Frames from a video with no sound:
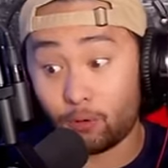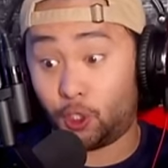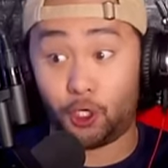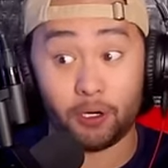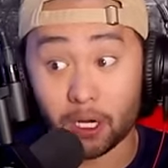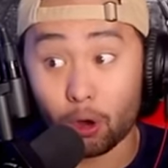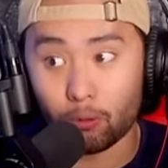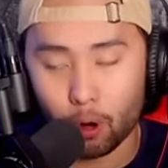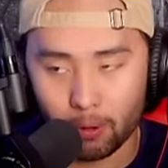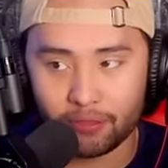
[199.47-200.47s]
We shouldn't go to
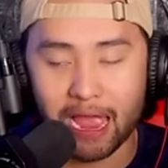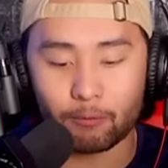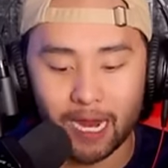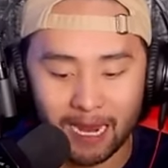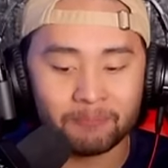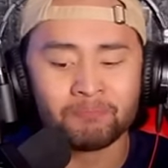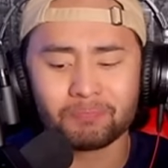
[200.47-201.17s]
war with Iran,